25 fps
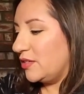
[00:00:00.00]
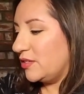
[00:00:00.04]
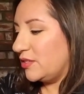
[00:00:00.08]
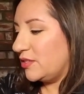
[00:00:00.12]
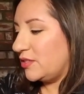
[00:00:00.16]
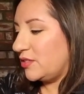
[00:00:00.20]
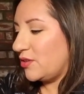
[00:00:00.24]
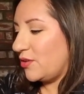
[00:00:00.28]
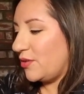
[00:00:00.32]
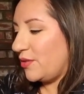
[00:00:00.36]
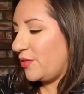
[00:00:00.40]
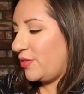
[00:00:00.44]

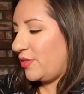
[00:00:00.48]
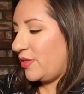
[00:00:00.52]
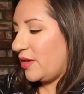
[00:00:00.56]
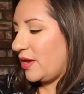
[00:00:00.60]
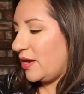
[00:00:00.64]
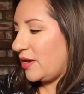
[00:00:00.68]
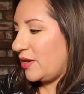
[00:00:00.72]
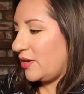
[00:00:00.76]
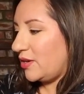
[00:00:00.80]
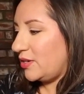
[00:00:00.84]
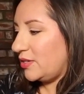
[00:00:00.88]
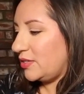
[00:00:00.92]
So
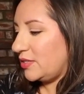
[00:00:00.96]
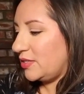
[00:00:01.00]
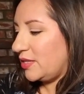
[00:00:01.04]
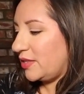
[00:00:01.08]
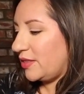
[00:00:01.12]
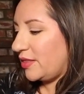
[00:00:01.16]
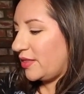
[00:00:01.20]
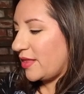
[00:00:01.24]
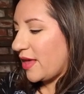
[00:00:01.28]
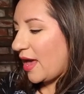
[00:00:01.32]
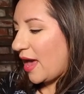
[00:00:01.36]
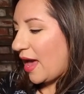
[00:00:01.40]
there's
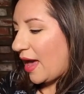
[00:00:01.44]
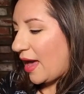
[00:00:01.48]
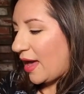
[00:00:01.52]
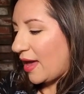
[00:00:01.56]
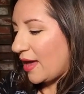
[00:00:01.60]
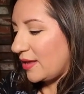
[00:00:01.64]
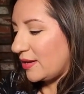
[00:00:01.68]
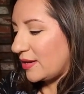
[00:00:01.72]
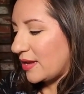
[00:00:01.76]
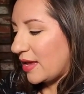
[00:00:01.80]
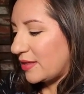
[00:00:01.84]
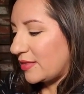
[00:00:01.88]

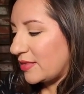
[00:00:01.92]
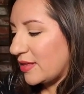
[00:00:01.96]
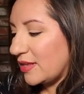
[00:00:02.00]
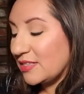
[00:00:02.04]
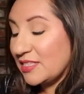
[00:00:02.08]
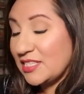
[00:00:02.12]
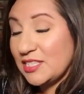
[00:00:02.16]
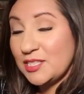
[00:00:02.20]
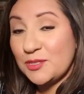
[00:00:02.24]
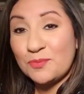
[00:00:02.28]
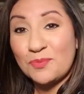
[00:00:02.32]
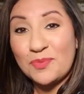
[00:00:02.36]
that. And then
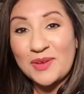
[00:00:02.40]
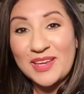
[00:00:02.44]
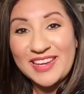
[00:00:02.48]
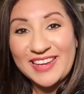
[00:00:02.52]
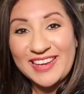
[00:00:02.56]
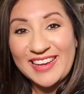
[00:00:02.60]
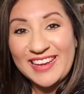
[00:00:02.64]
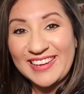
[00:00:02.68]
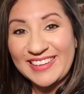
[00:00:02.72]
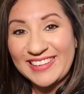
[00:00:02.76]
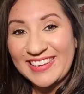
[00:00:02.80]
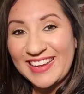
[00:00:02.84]

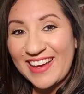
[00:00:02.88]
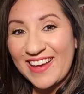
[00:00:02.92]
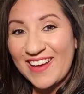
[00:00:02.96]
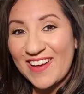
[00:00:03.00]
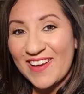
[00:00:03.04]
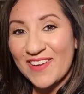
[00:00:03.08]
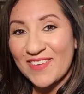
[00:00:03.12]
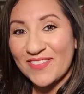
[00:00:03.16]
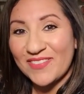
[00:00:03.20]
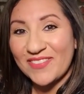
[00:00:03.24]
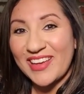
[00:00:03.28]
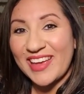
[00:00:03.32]
speaking
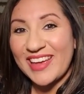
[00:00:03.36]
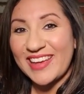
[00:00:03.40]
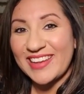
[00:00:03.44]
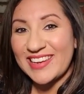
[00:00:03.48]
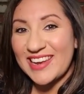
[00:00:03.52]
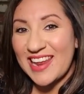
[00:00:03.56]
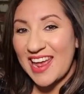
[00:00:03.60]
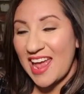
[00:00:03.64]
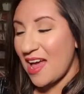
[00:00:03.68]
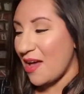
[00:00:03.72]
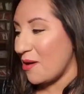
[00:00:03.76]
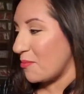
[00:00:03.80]
of
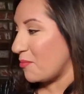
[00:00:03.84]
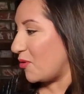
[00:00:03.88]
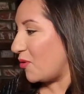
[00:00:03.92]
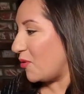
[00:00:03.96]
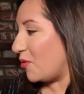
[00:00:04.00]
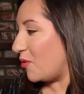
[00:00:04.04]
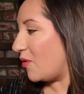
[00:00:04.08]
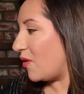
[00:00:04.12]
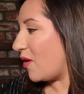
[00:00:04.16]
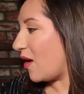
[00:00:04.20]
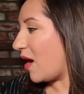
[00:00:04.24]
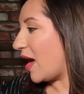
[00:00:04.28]

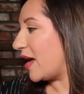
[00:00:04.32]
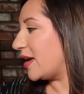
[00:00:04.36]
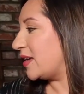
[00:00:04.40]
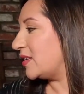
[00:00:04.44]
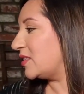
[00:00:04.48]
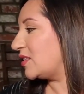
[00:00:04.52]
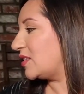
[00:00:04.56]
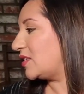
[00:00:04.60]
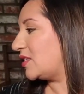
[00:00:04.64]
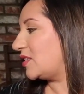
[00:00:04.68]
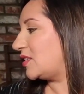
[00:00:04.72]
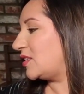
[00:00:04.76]
enamel, I
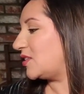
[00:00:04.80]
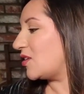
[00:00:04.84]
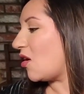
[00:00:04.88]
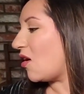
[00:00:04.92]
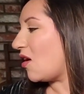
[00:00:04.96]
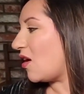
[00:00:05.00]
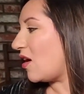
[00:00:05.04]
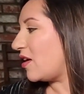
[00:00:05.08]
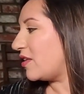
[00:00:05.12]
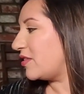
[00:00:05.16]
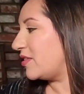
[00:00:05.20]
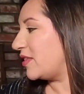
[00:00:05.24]

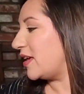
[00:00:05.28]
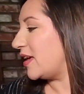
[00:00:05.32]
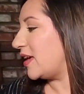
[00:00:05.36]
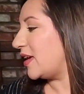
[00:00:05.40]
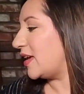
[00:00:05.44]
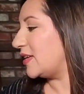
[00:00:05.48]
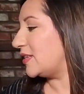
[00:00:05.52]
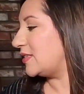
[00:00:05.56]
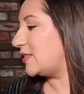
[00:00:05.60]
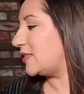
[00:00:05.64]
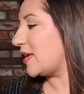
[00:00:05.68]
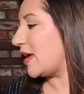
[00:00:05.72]
saw
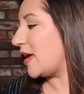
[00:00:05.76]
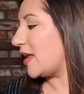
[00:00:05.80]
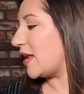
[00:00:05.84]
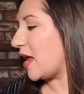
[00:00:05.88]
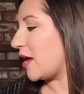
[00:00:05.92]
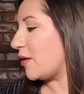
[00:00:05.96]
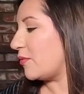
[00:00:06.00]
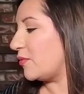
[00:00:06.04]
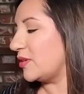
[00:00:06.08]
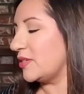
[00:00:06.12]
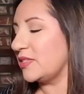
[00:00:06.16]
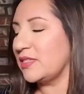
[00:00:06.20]
this and
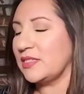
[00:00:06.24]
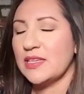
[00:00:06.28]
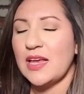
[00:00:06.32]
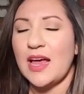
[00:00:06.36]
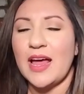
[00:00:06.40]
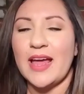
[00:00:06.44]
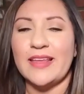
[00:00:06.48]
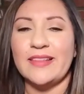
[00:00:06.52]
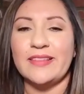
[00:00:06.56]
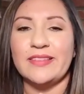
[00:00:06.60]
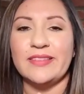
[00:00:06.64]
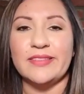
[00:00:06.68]
I
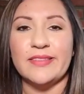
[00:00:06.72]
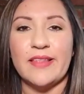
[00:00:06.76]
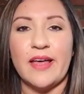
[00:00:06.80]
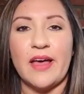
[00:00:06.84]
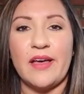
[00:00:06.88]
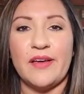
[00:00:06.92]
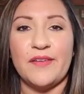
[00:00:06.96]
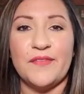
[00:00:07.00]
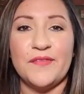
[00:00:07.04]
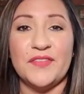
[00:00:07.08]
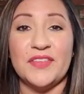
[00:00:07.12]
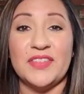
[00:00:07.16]

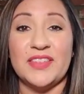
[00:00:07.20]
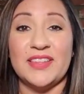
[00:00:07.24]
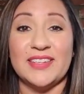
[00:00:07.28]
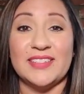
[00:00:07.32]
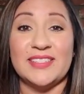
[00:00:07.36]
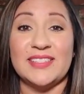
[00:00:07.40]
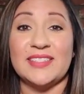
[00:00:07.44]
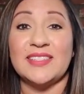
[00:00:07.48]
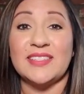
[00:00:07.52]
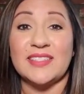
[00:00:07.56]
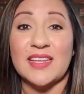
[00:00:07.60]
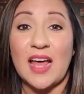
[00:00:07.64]
loved the
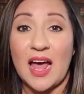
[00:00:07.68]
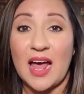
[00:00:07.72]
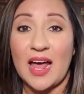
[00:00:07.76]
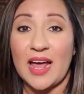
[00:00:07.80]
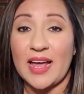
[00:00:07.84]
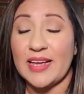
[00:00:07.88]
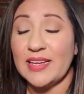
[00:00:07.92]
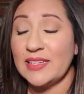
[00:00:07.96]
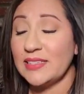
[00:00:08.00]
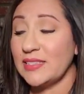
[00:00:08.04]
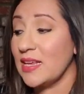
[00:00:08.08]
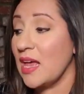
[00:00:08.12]

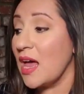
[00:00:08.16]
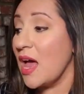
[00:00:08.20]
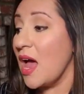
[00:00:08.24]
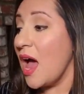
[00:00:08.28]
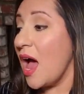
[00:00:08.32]
size.